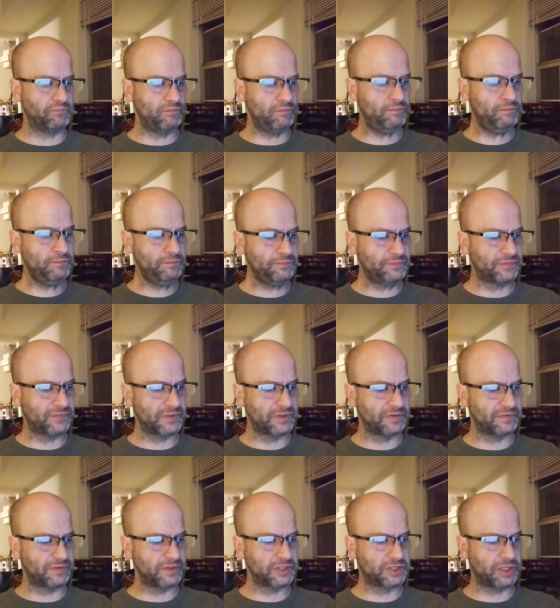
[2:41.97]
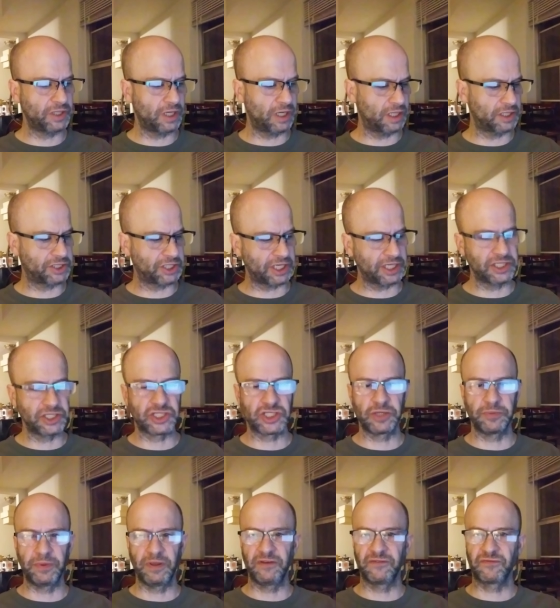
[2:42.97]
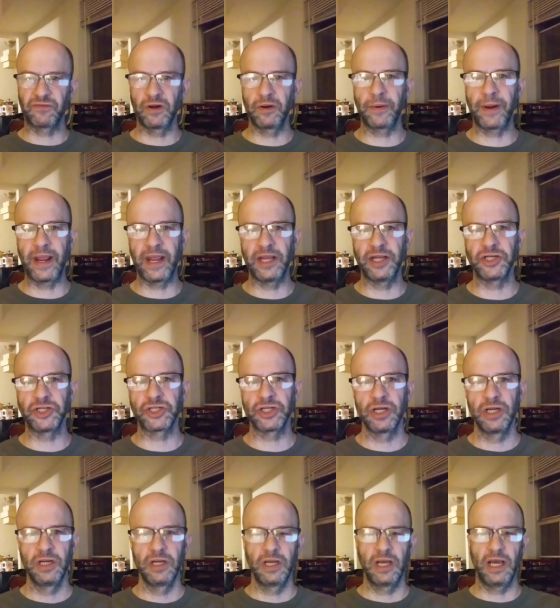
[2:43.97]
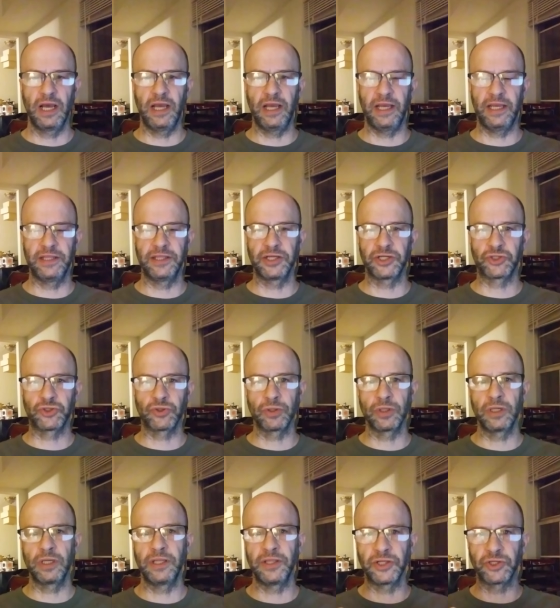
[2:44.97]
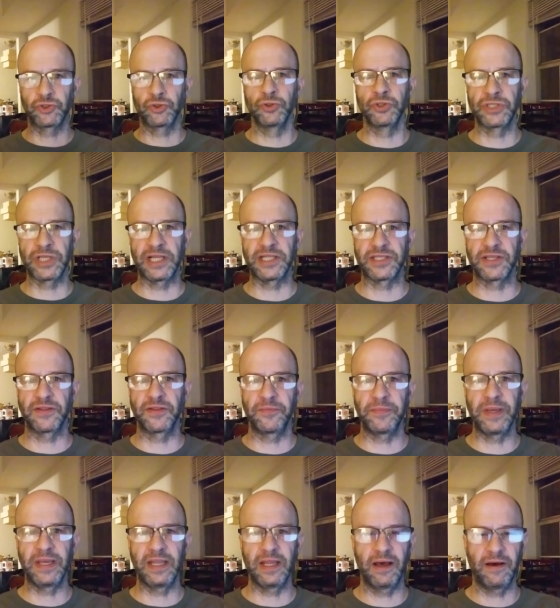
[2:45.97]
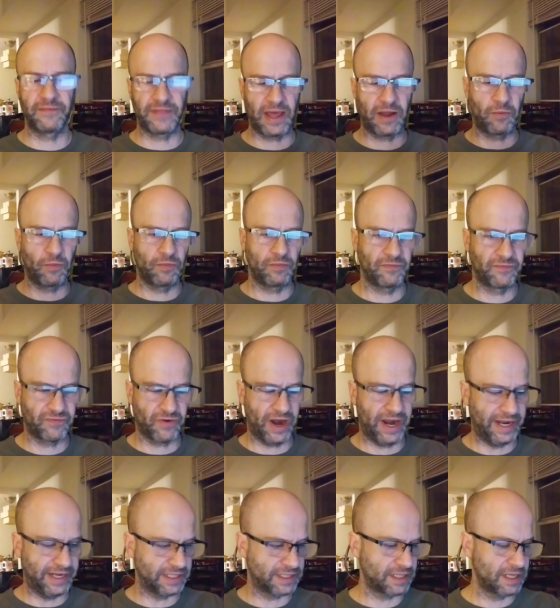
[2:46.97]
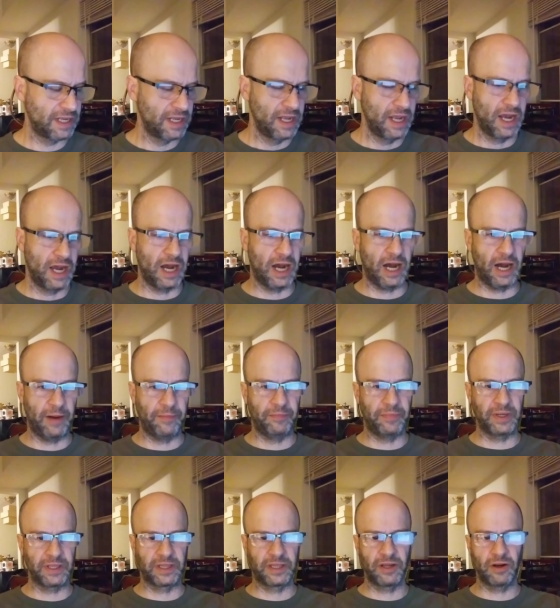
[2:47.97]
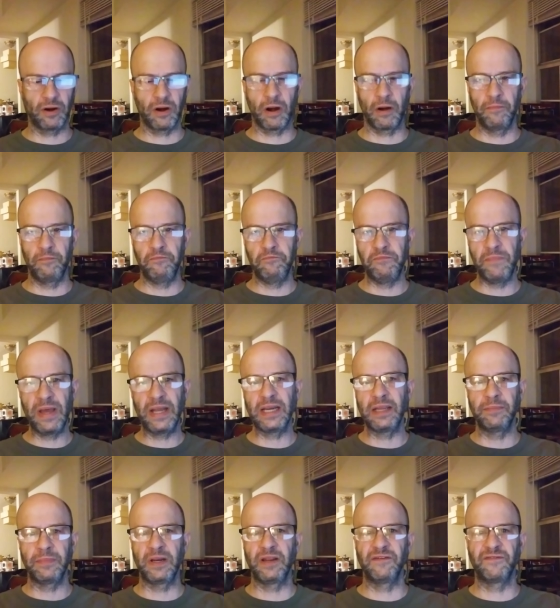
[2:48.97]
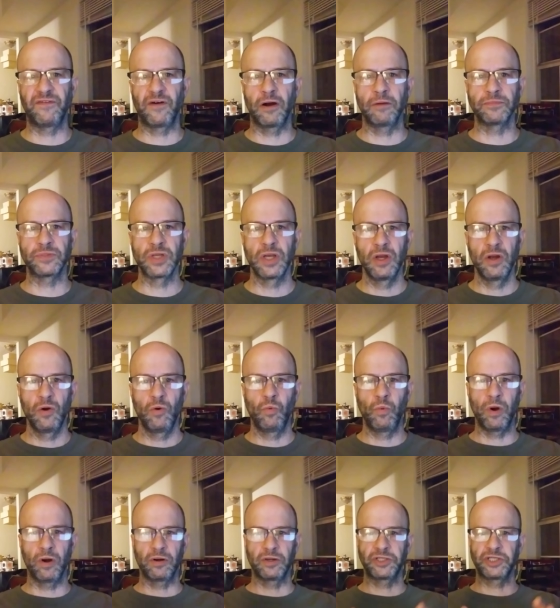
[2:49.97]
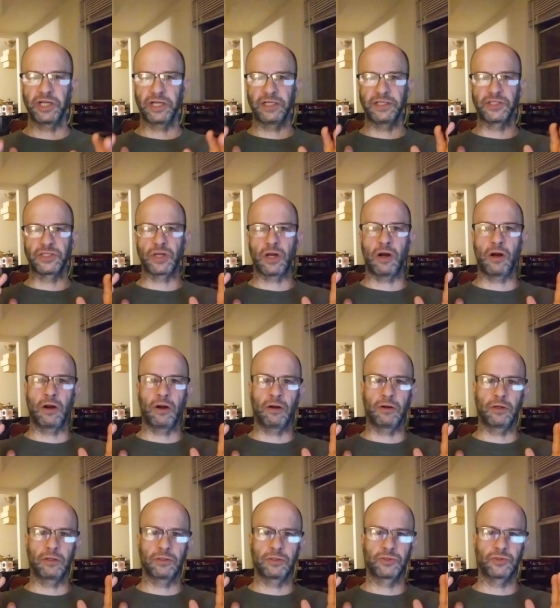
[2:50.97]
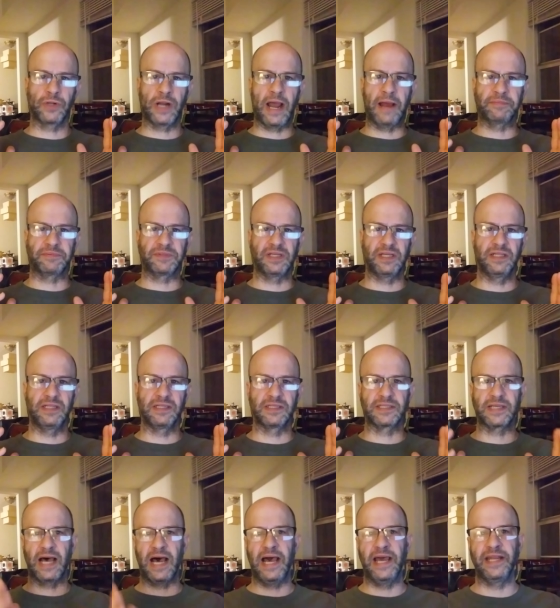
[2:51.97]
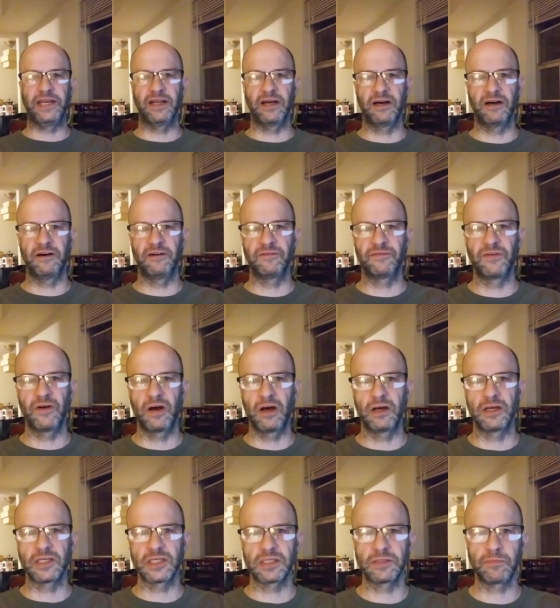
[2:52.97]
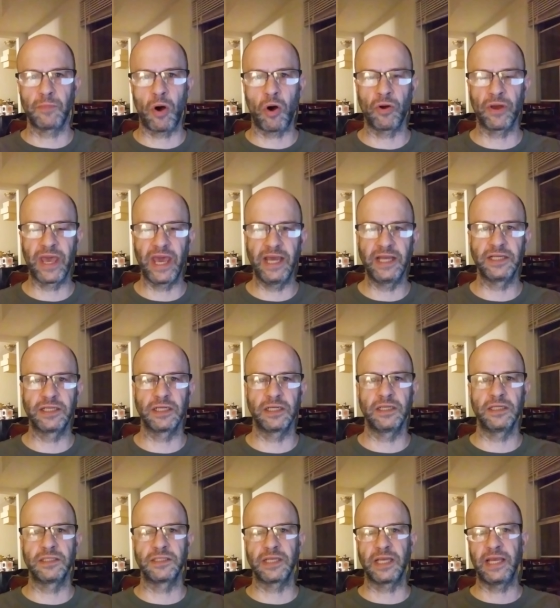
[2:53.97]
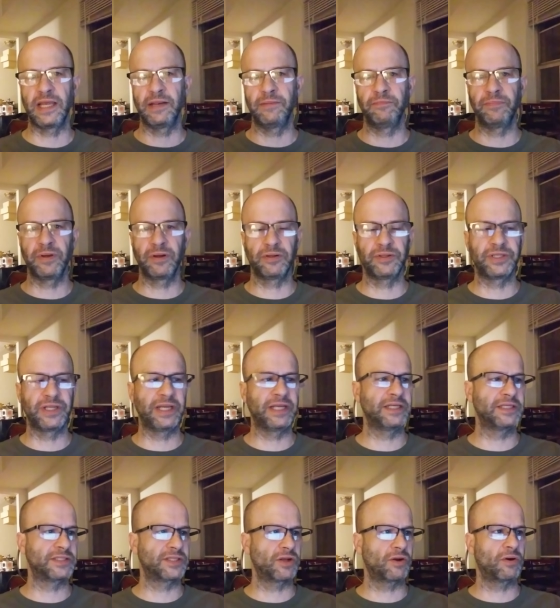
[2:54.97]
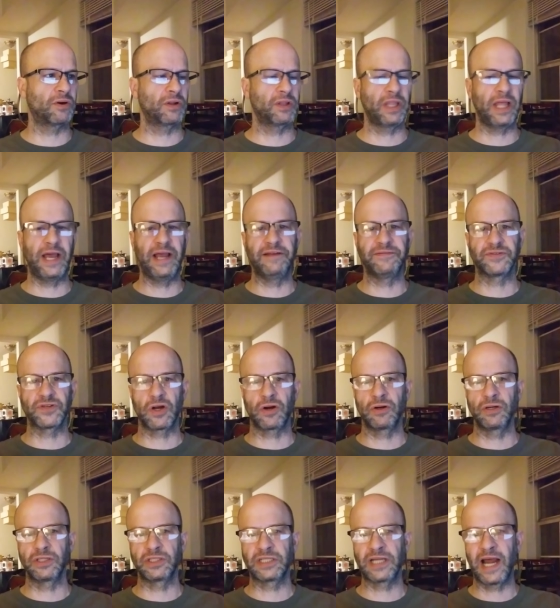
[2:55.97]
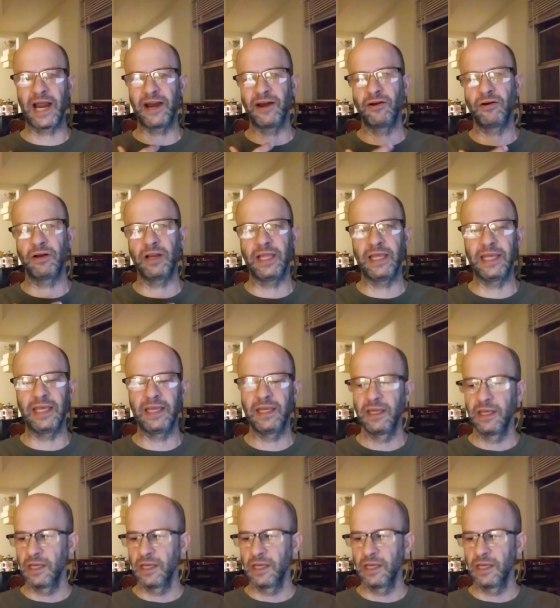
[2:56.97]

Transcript: uh, chickens to be free range uh, in the true in the true sense of the meat of that phrase. Um, but there are many many farms where chickens are trapped inside of uh, small cages in buildings. Their lives are entirely